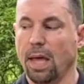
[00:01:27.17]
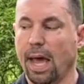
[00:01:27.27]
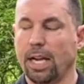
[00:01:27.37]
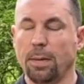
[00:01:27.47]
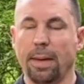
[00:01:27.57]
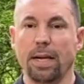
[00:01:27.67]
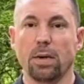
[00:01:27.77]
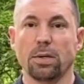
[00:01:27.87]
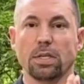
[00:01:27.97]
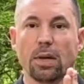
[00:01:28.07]
And you may
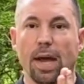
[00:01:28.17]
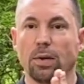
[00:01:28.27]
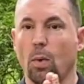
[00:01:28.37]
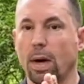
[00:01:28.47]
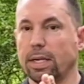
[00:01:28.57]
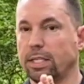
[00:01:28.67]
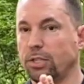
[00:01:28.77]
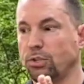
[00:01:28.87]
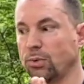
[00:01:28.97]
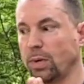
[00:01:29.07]
notice that your head wanting to
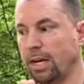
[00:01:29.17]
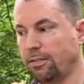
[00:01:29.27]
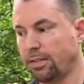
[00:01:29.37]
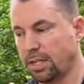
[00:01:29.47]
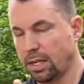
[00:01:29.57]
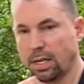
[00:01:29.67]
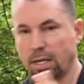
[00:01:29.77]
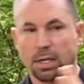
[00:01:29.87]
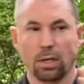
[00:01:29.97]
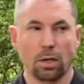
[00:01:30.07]
drift
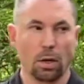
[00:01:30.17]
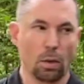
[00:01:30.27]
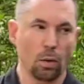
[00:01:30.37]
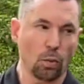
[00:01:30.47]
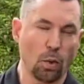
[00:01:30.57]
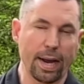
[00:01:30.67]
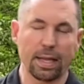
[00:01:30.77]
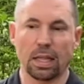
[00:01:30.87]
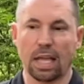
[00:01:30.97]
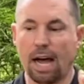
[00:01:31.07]
right and
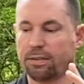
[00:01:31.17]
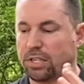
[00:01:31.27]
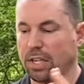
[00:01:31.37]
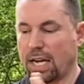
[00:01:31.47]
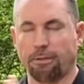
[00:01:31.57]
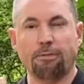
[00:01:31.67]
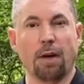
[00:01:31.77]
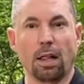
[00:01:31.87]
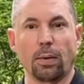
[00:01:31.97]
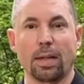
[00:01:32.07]
left to kind of
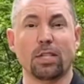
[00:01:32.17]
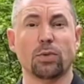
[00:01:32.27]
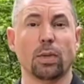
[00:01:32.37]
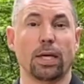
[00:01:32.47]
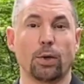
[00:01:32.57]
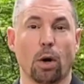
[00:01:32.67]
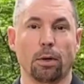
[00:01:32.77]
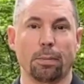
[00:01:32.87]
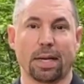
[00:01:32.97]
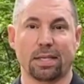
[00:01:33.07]
follow it. That's really normal
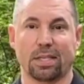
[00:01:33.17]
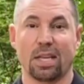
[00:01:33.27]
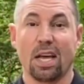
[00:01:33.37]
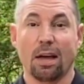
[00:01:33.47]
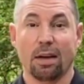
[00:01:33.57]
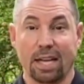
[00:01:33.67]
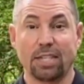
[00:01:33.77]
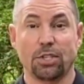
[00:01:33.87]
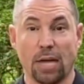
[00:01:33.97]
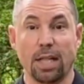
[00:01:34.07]
because
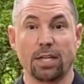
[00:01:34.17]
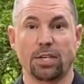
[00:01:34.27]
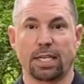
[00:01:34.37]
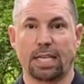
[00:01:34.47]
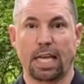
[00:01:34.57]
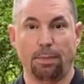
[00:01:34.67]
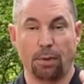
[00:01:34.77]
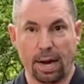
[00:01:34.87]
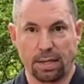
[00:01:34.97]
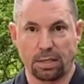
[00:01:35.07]
it's challenging to keep your
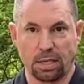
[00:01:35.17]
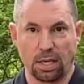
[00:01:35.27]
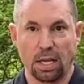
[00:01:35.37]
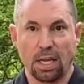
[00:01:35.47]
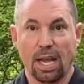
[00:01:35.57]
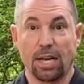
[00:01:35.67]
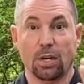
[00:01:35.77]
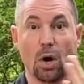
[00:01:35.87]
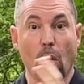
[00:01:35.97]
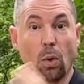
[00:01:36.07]
head still and to
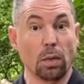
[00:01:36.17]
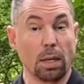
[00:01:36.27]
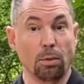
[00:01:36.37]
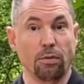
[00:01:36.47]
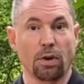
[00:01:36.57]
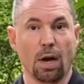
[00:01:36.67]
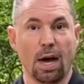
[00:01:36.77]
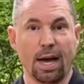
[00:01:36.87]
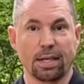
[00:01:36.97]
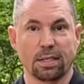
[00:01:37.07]
only move your
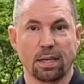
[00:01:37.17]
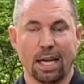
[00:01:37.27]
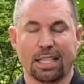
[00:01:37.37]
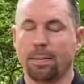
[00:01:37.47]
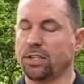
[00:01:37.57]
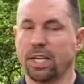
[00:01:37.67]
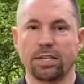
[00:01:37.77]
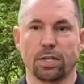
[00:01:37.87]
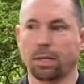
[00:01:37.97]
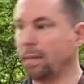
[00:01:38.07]
eyes. It's much
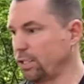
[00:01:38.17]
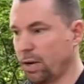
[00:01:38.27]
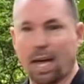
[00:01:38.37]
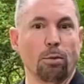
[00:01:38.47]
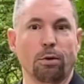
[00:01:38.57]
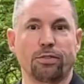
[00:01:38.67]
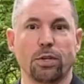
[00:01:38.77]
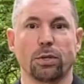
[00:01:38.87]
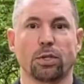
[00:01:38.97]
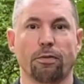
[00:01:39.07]
easier to let your head move
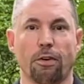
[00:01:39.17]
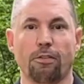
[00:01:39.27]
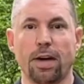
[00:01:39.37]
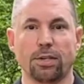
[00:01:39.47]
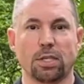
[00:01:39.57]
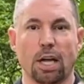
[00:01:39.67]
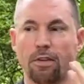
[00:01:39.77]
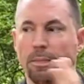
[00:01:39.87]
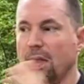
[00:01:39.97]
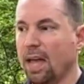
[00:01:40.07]
too. So if you find yourself
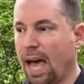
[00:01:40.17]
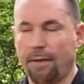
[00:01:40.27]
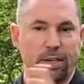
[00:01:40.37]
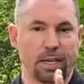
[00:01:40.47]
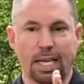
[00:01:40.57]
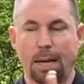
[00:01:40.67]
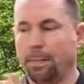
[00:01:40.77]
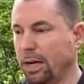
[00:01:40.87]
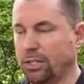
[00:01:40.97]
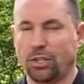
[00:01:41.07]
having to keep
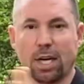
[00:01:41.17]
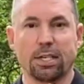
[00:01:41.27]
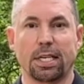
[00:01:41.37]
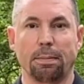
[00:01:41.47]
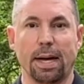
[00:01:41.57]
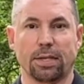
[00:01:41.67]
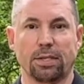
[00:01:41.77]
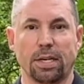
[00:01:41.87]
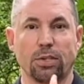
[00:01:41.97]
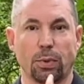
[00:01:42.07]
adjusting back to
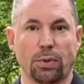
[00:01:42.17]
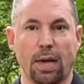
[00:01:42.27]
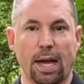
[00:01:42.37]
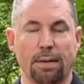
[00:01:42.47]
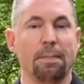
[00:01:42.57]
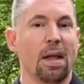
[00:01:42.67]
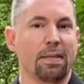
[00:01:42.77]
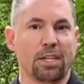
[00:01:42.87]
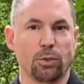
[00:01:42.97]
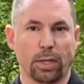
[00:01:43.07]
center with your head,
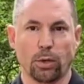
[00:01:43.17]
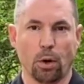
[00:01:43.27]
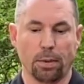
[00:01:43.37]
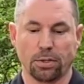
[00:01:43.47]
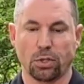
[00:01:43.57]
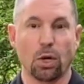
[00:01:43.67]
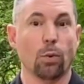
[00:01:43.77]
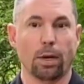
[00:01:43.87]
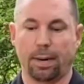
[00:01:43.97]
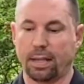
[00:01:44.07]
that's really normal. So don't worry
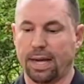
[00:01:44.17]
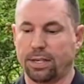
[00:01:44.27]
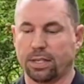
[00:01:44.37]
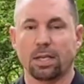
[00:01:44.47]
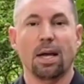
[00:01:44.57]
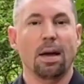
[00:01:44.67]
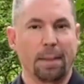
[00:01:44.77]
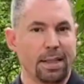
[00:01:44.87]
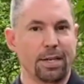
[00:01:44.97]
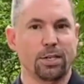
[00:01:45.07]
about that. Just
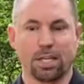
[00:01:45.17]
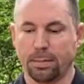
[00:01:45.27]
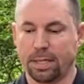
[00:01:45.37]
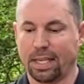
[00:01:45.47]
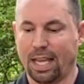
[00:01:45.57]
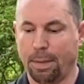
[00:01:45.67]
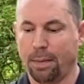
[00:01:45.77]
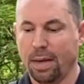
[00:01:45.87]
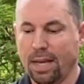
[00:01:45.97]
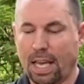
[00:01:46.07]
make the adjustment and keep
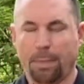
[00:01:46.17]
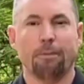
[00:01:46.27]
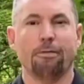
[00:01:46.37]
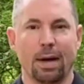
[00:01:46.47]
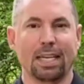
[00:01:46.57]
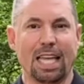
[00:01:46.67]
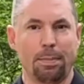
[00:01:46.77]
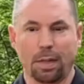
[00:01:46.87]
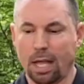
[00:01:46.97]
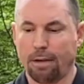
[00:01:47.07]
it fun and keep
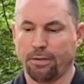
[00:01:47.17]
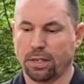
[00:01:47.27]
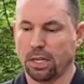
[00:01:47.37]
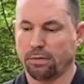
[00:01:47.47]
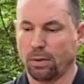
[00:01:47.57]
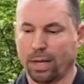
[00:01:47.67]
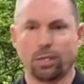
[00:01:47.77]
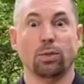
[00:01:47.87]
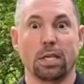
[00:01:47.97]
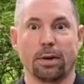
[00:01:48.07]
it light for yourself. Don't get too
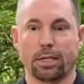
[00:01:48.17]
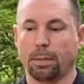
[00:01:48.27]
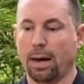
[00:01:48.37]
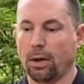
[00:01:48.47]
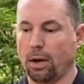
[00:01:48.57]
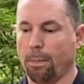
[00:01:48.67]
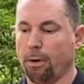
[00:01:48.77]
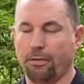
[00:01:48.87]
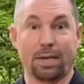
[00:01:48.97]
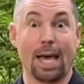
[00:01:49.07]
serious about your
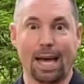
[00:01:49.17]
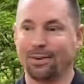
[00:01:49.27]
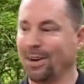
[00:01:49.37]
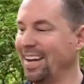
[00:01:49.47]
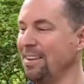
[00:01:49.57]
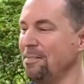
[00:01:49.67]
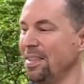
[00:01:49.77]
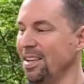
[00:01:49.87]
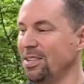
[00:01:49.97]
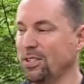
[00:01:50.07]
perfect head, right?
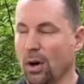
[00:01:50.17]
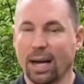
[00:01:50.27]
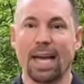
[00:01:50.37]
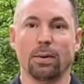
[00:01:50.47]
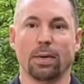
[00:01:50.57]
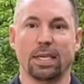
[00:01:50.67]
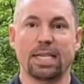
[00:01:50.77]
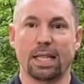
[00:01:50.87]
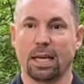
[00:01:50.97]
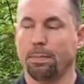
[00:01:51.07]
So again, we're going to
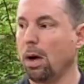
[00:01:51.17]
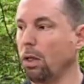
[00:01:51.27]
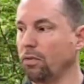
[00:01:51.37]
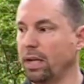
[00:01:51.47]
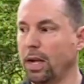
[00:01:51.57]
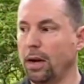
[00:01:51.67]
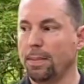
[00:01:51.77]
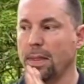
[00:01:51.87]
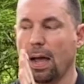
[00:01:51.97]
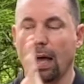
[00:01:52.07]
take that ball over here,
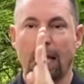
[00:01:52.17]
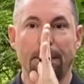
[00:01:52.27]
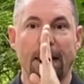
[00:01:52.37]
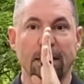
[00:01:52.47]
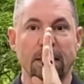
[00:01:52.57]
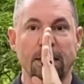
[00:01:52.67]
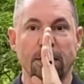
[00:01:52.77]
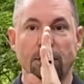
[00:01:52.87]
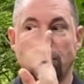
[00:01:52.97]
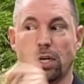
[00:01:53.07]
keep my head
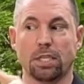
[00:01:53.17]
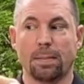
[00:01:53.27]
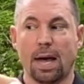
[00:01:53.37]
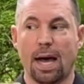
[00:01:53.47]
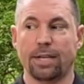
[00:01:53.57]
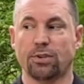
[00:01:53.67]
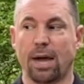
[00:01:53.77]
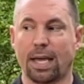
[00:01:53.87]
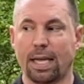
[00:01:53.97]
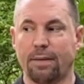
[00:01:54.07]
centered, just my eyes tracking.